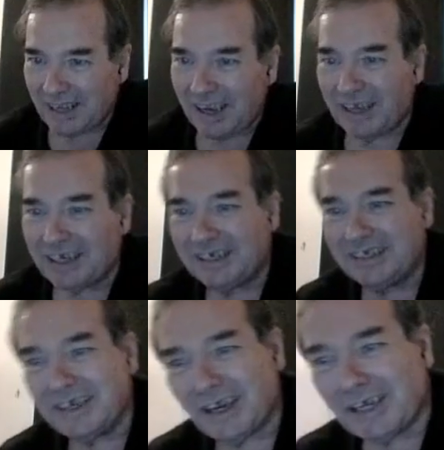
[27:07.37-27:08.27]

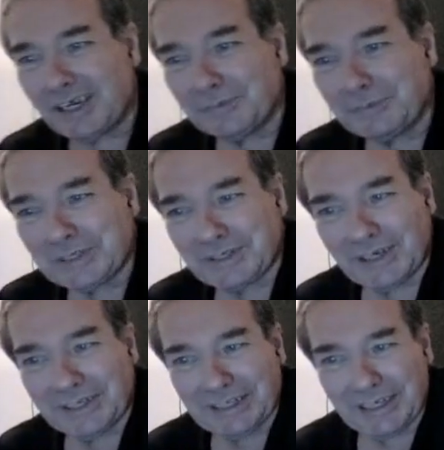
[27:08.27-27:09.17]
I love this
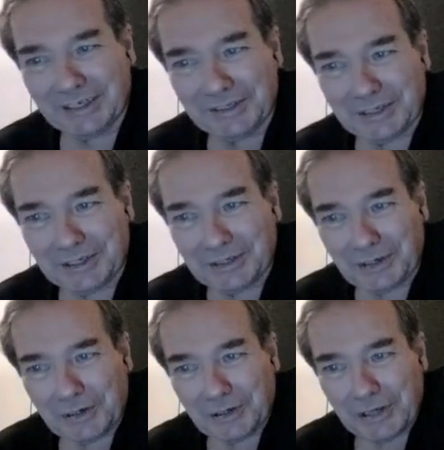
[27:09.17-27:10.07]
idea
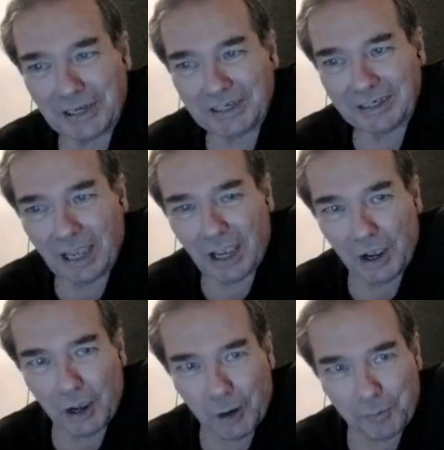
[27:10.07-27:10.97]

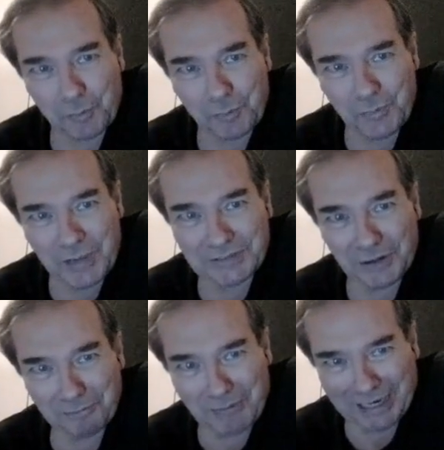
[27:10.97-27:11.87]
that it's
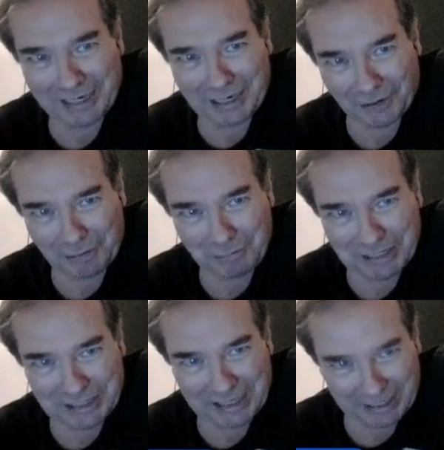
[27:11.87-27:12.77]
not Mankind, but
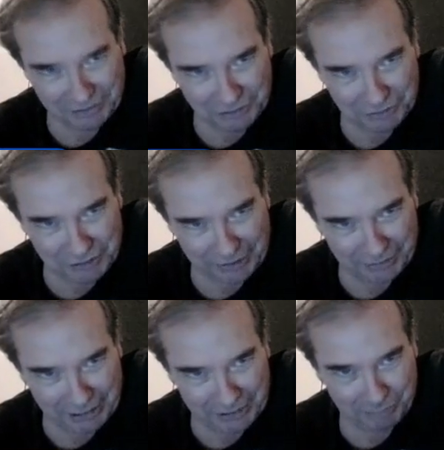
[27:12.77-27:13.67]
it's Cactus Jack that
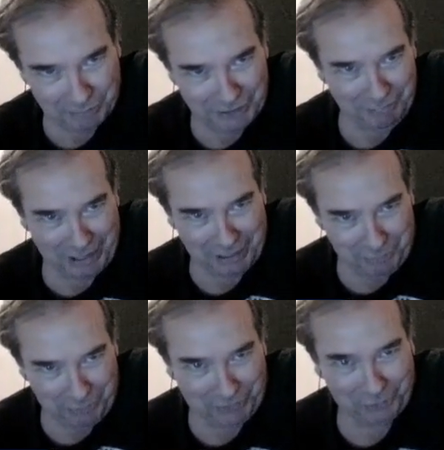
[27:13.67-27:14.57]
keeps putting the
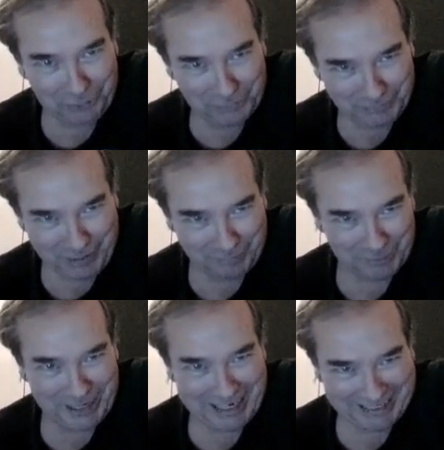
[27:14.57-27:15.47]
mandible claw on
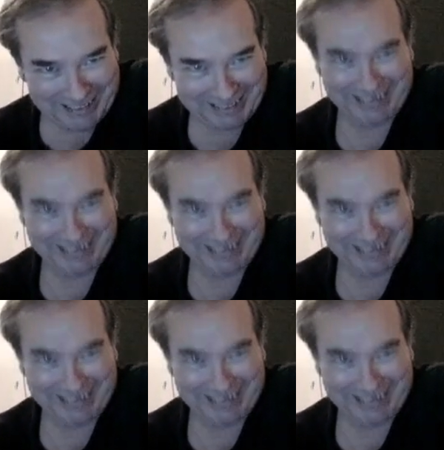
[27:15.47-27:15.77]
referees.